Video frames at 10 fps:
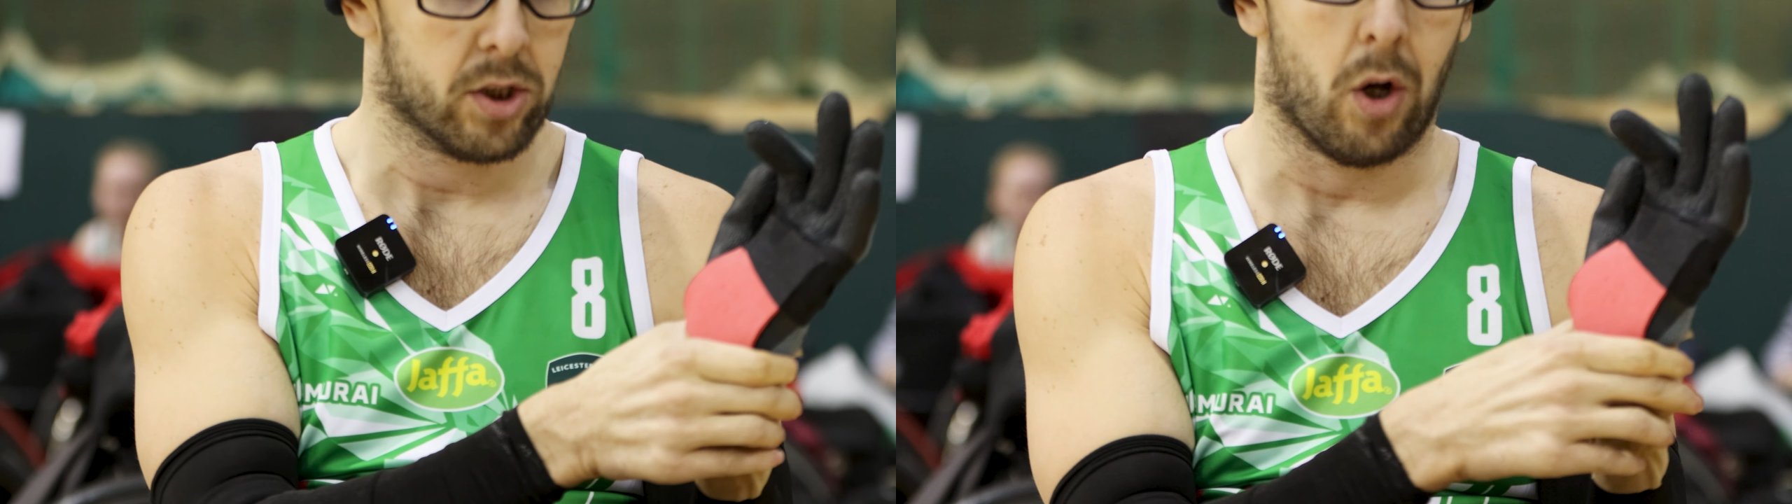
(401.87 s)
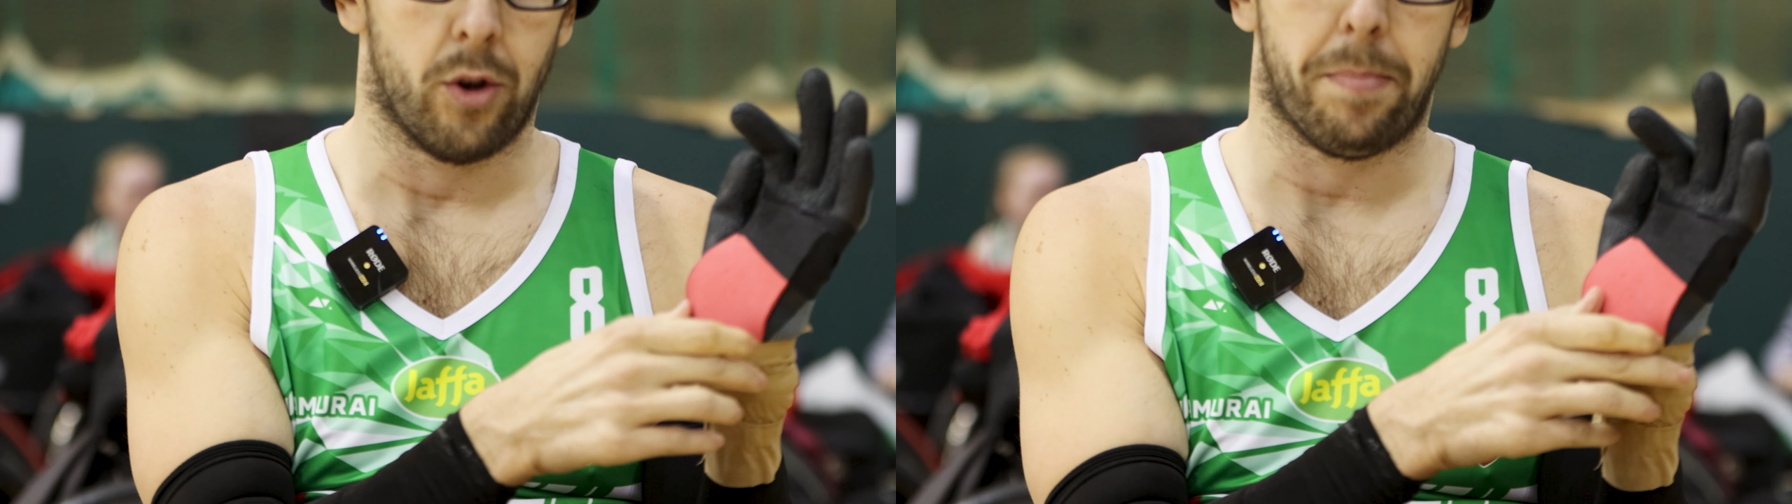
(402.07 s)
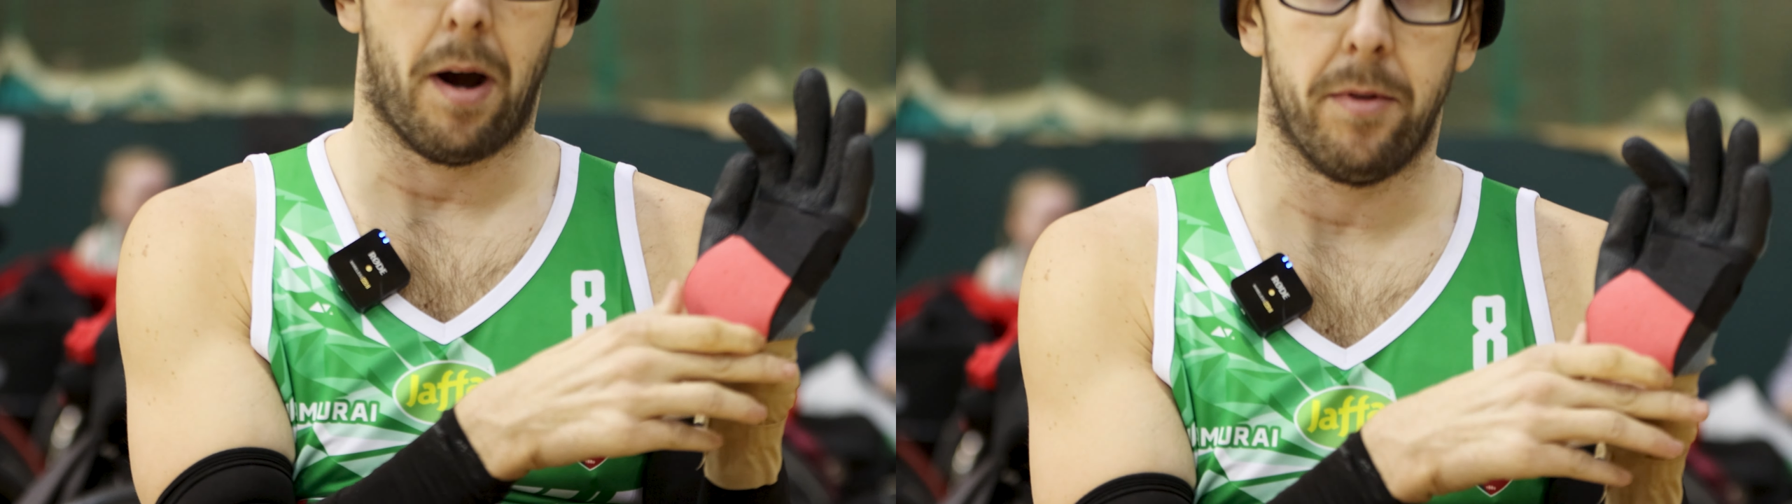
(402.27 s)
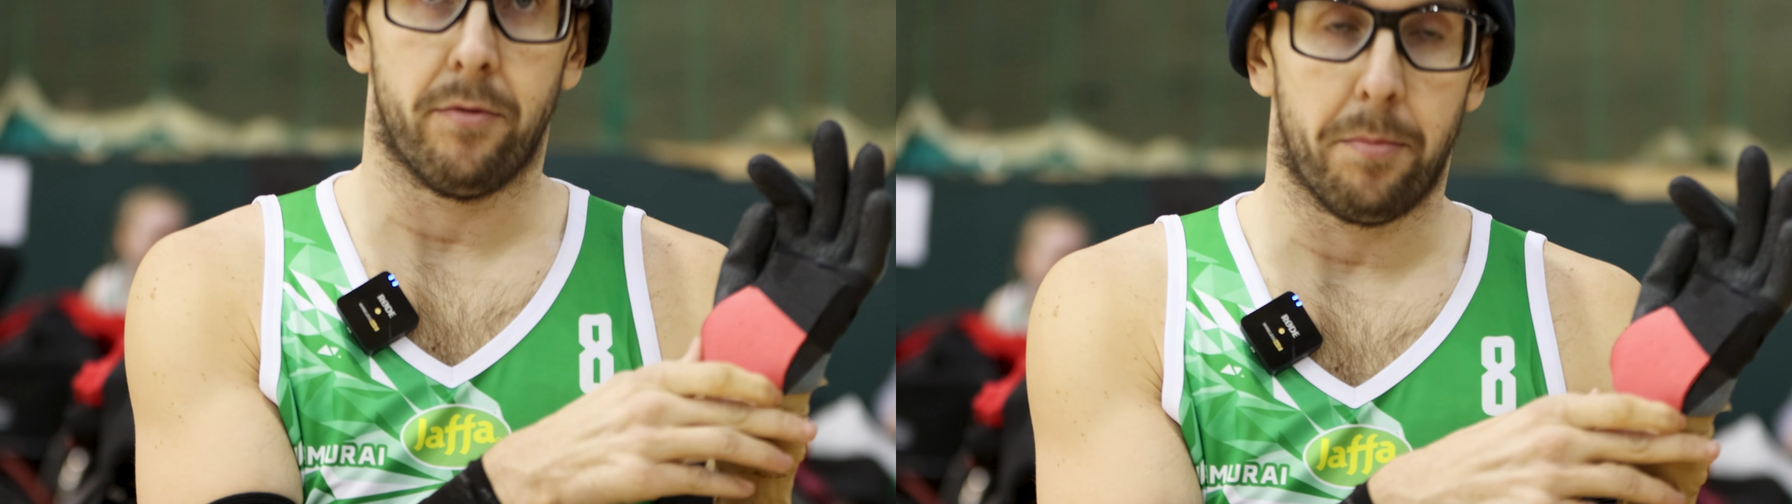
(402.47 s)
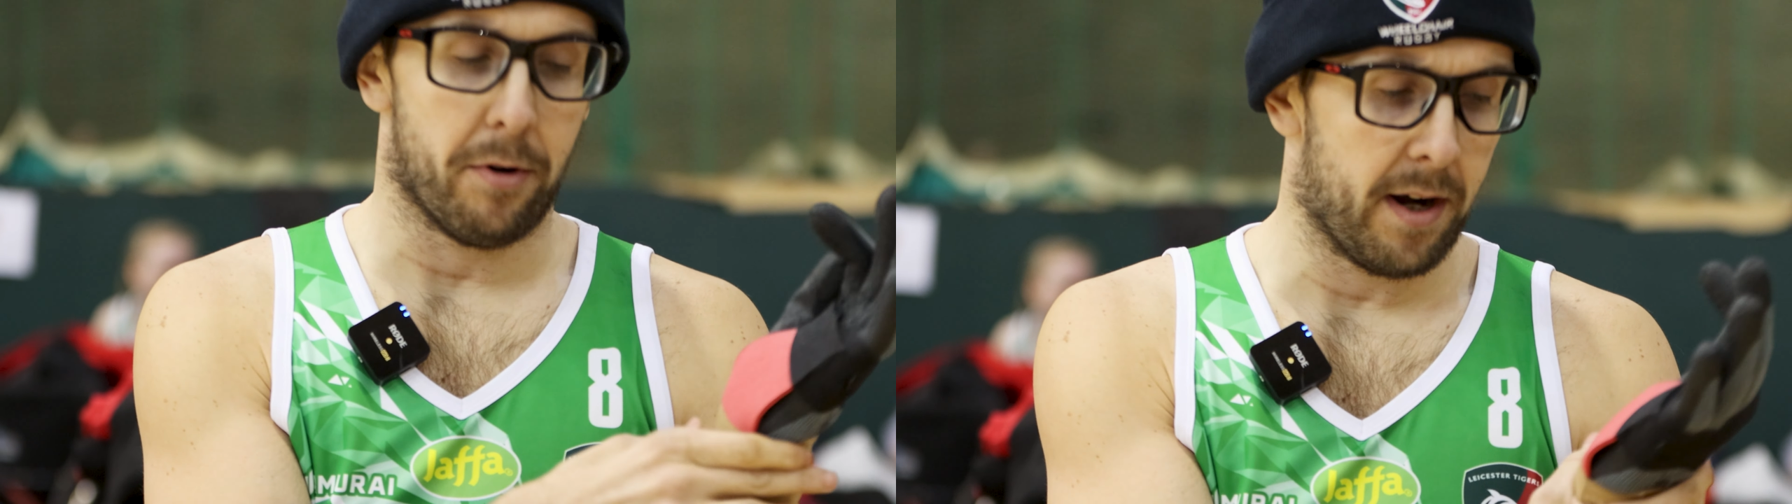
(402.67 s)
to hold the bottom
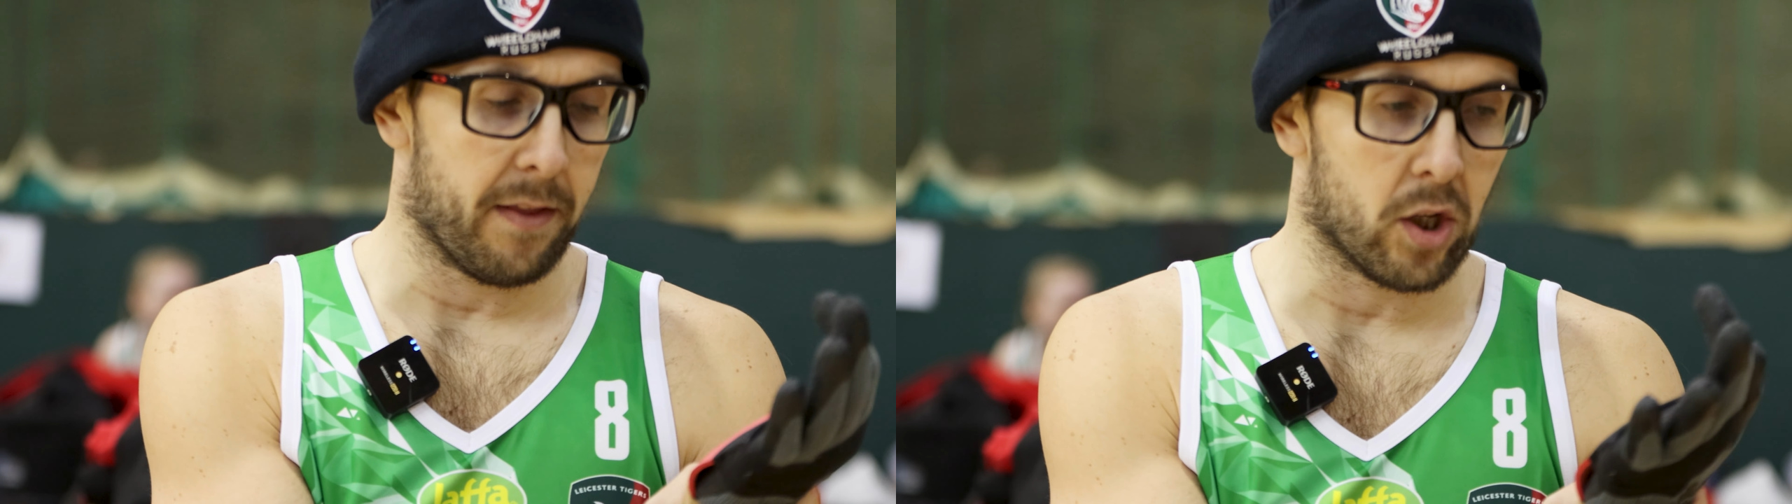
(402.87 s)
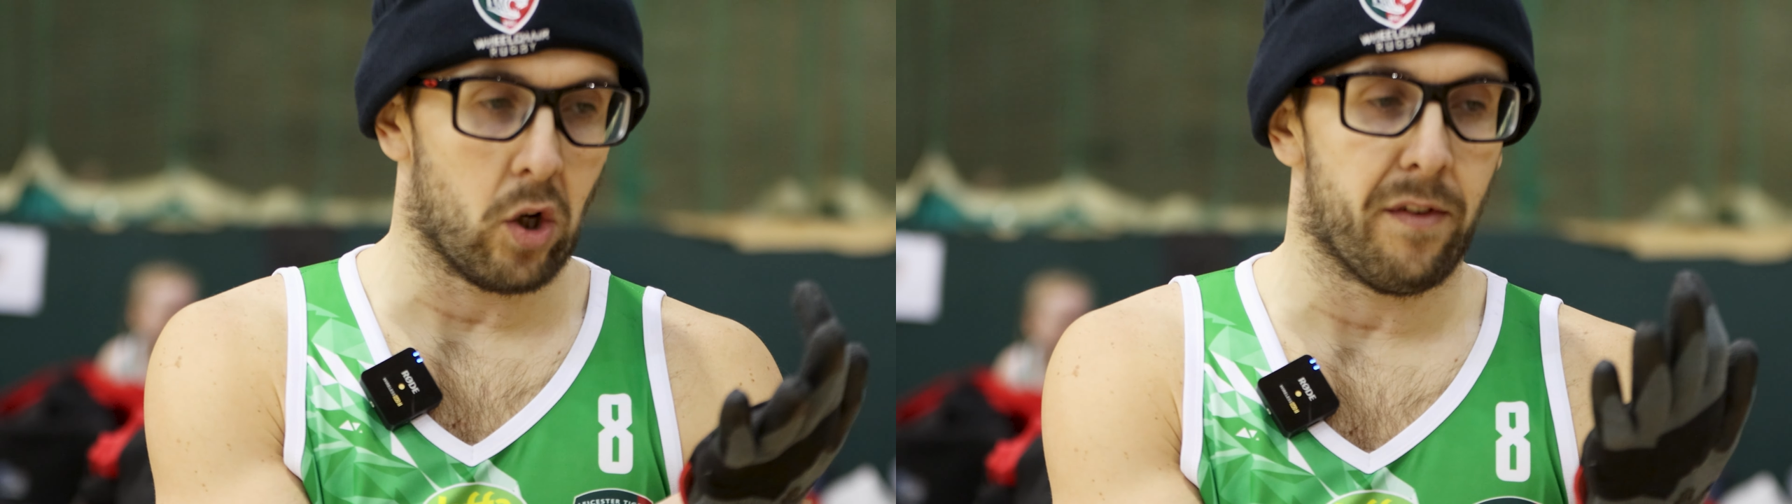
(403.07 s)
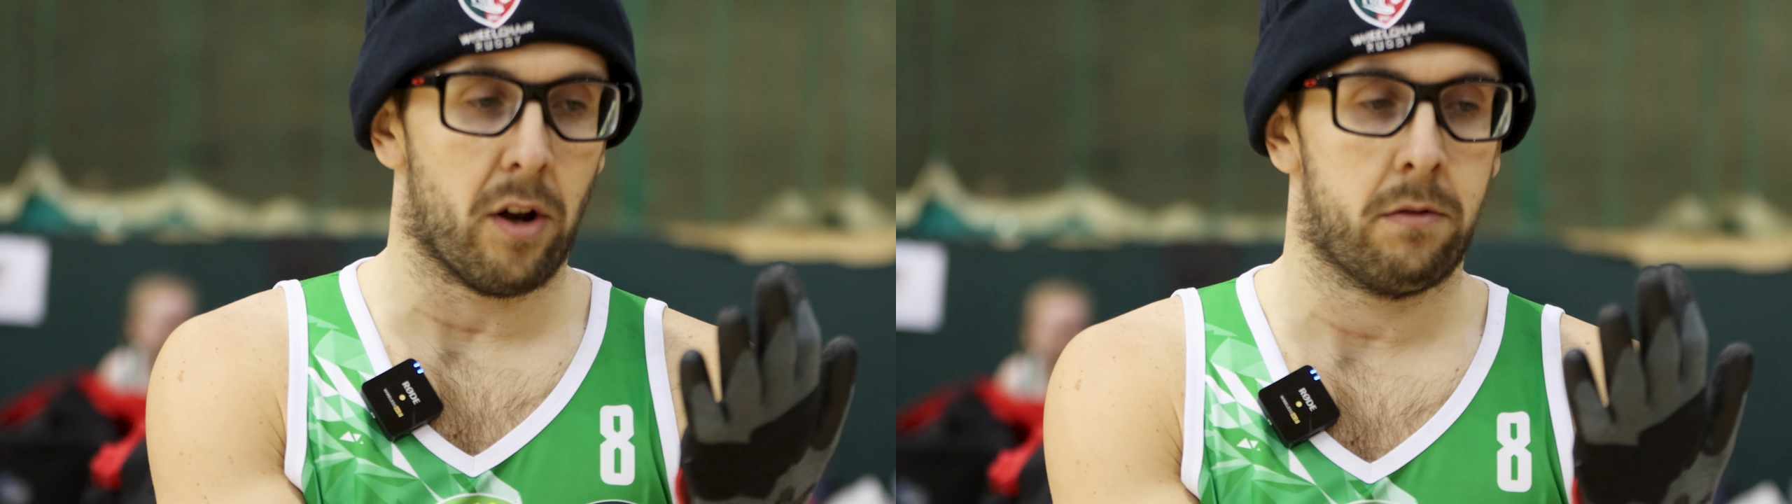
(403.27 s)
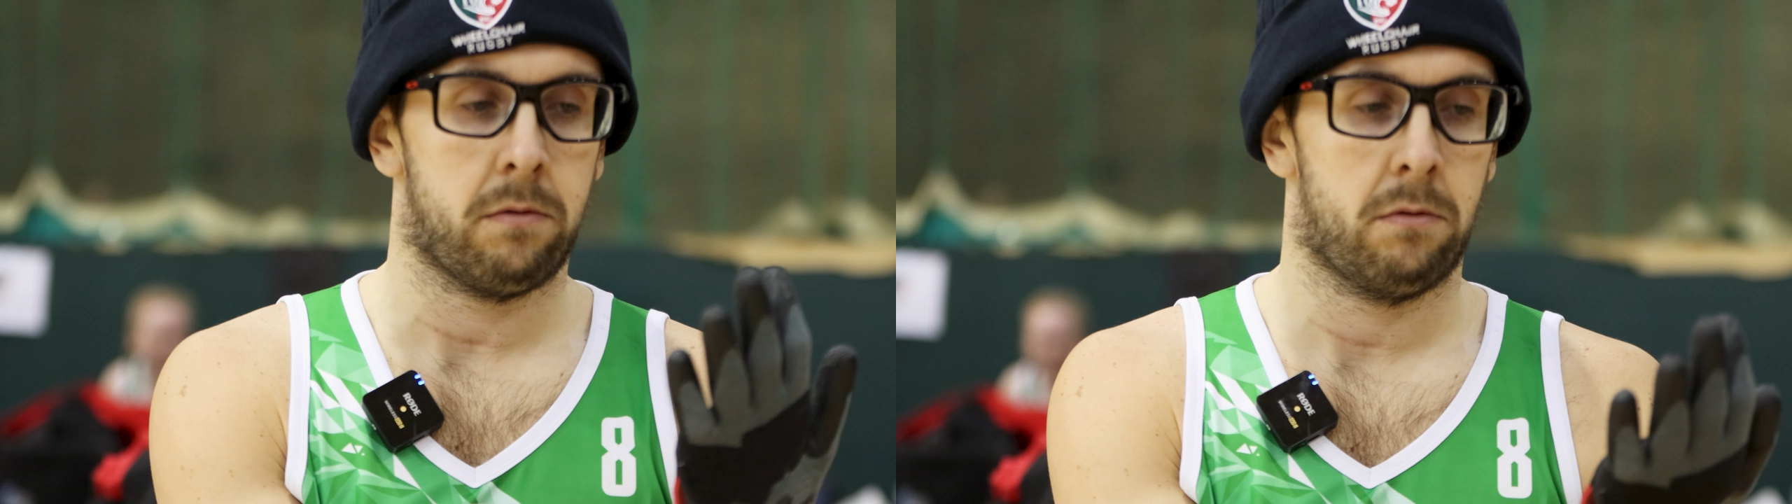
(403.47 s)
of the rubber in and the glove on.